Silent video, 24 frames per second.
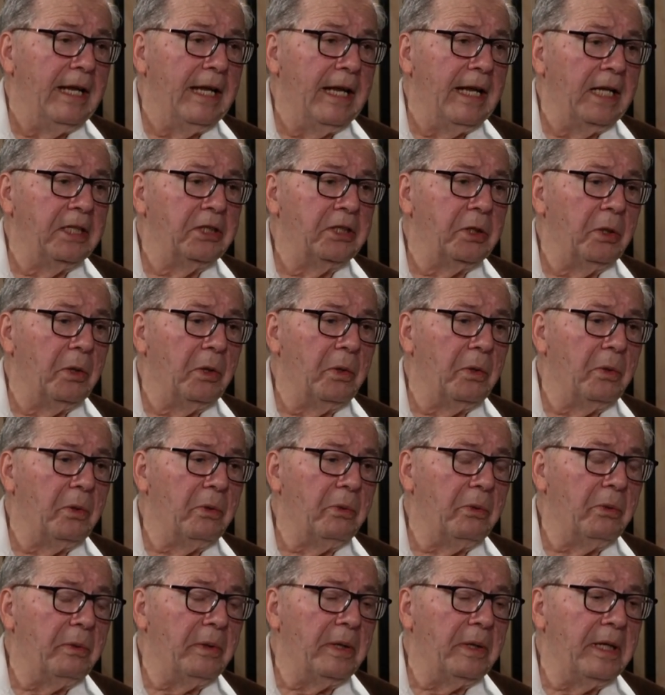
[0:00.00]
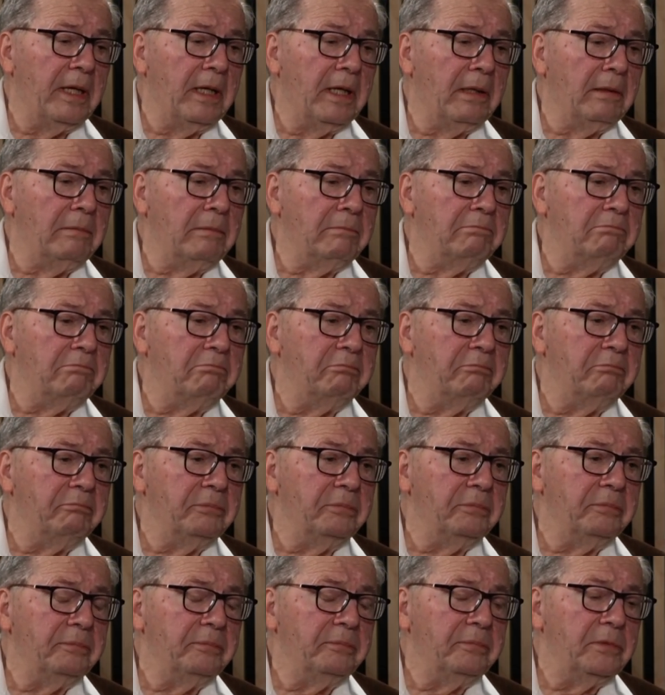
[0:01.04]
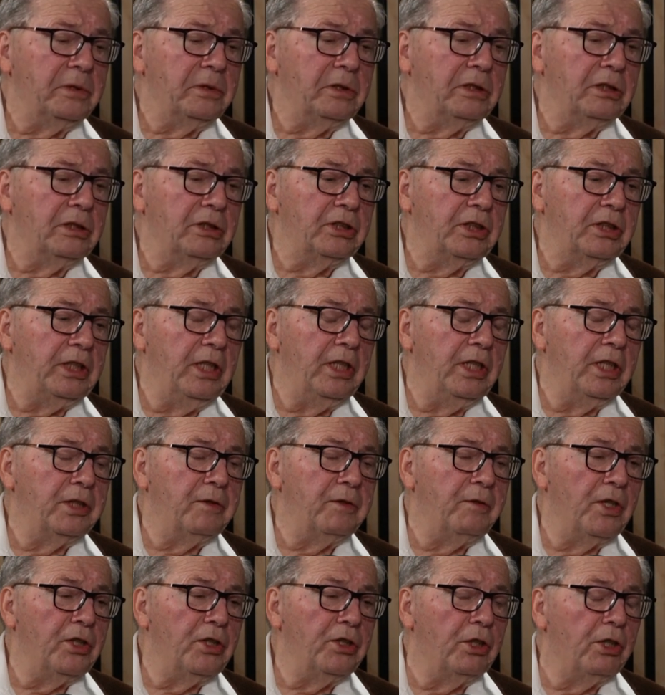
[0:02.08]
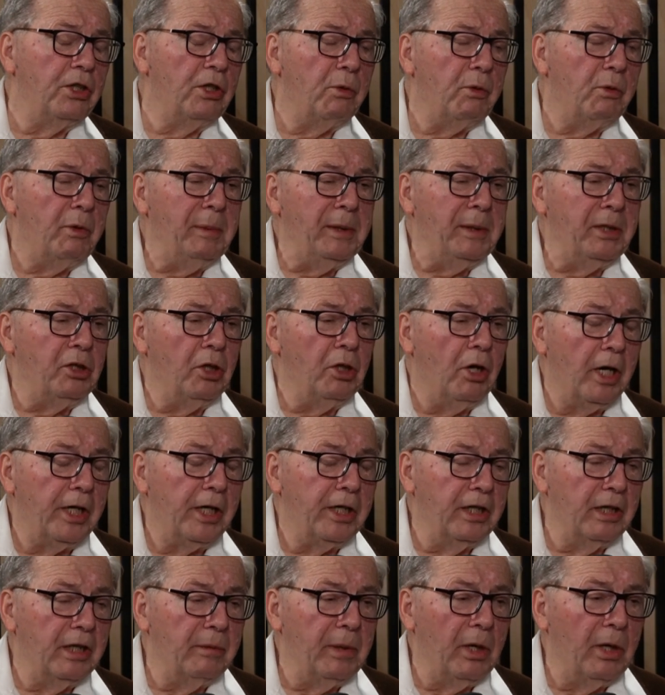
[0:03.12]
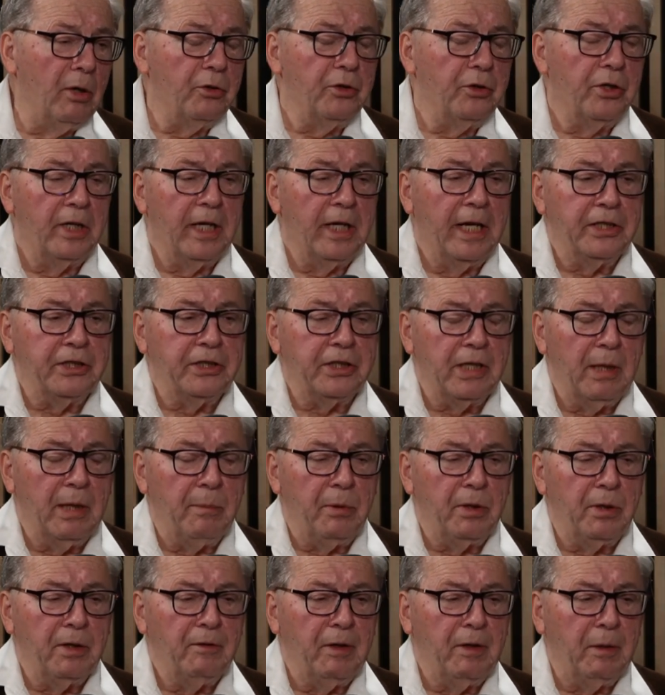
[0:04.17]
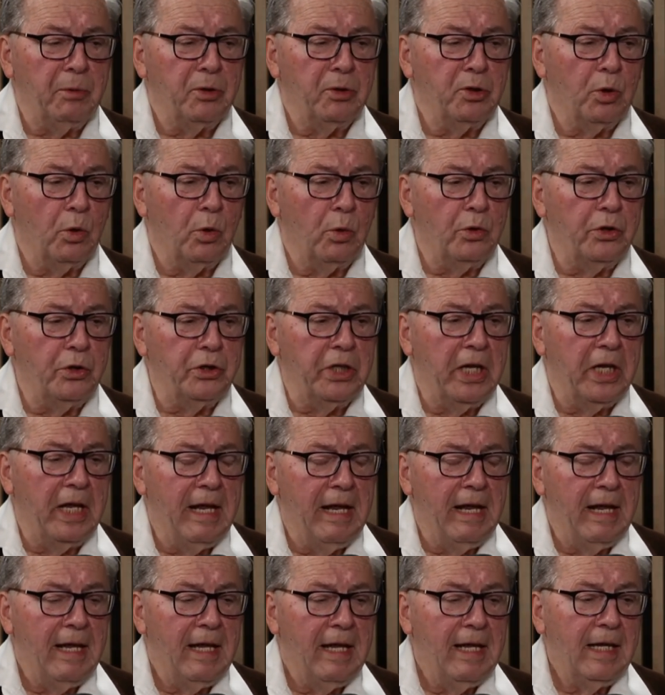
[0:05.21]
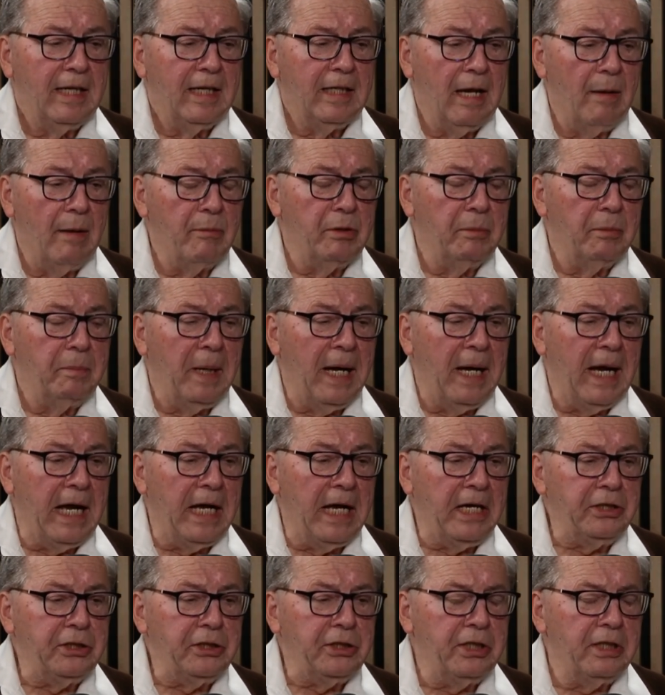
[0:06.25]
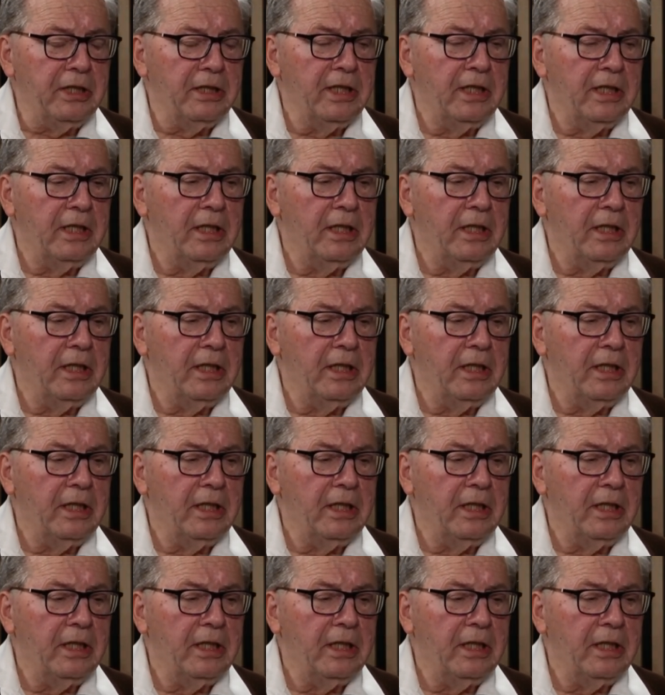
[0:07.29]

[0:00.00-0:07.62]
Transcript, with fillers: And so um, to see this vision that we've been talking about the last couple of episodes come to pass, the,